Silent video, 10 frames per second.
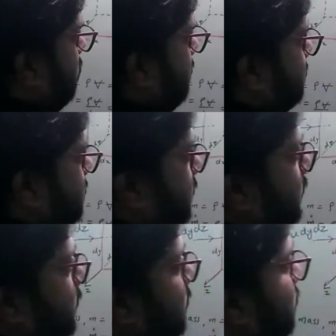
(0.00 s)
these
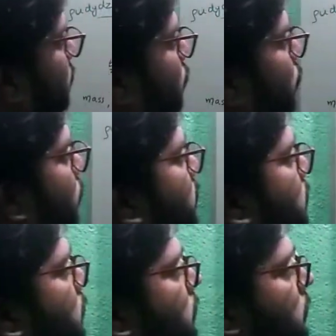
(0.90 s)
three
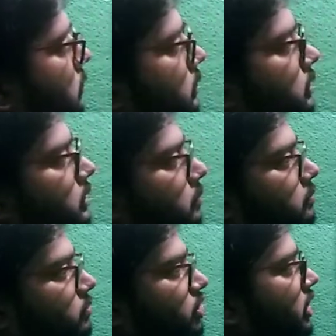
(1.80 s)
with some
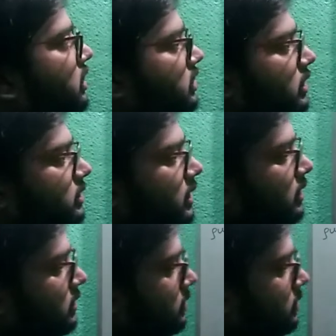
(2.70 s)
change inside the